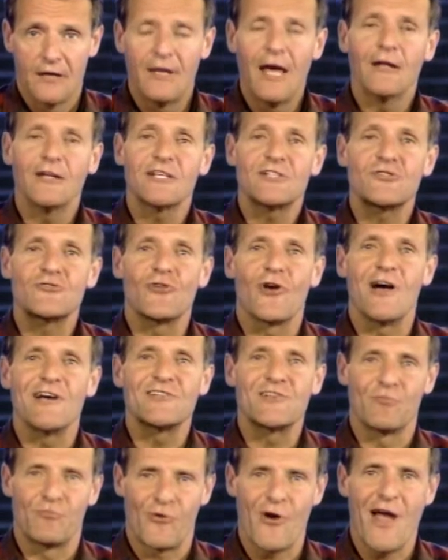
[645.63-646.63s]
Now let's
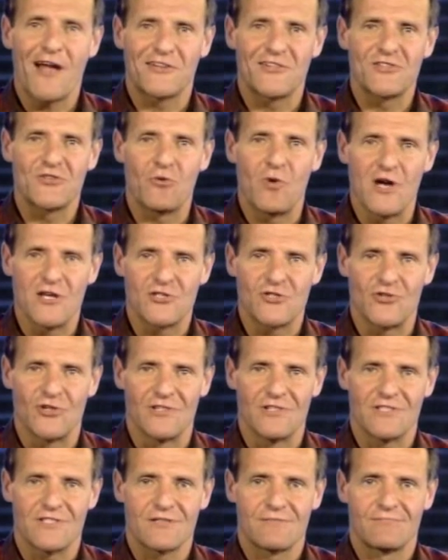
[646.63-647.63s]
try some practice
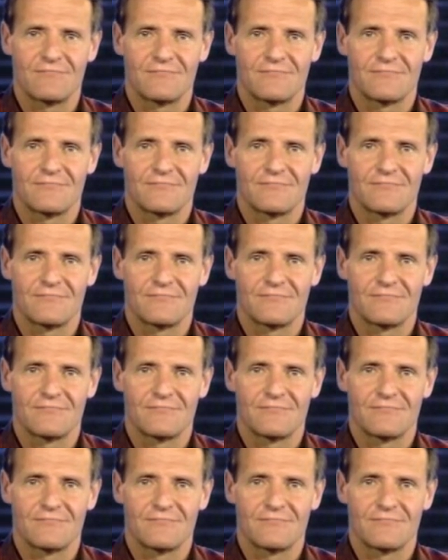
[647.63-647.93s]
questions.